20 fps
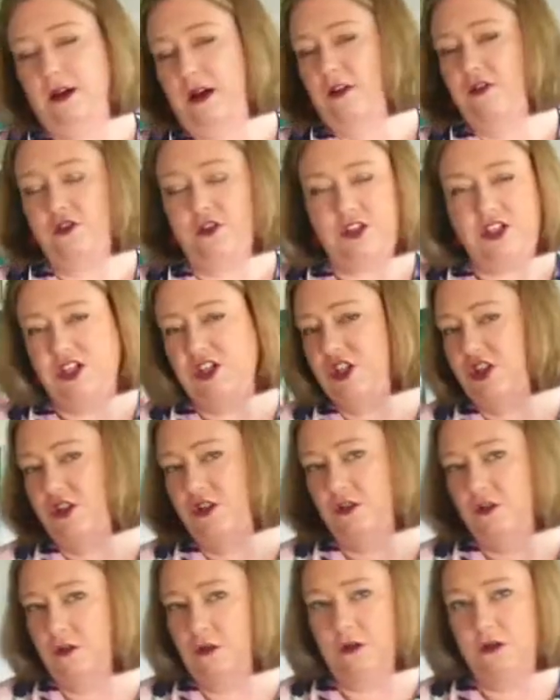a
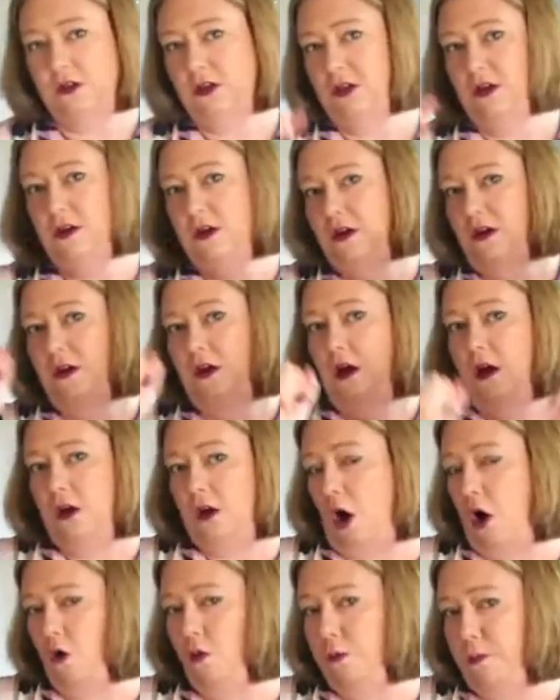traditional
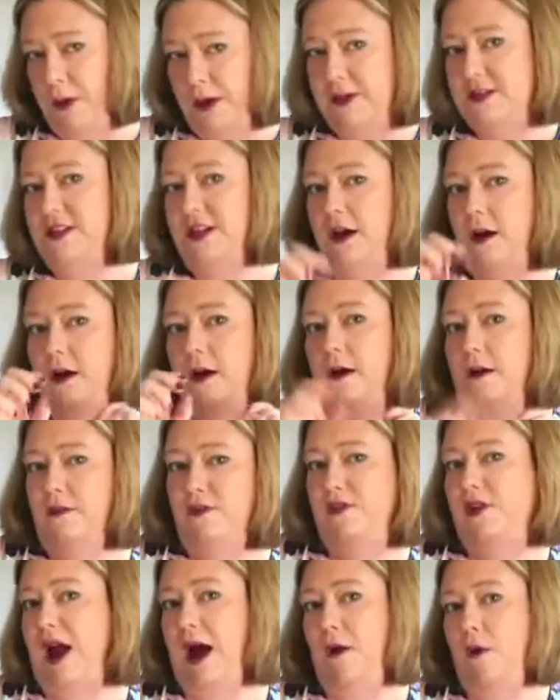cold butter,
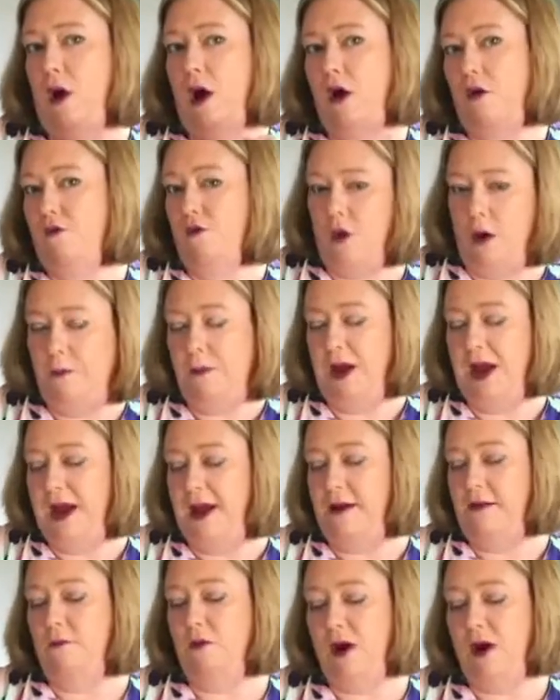flour, rub in.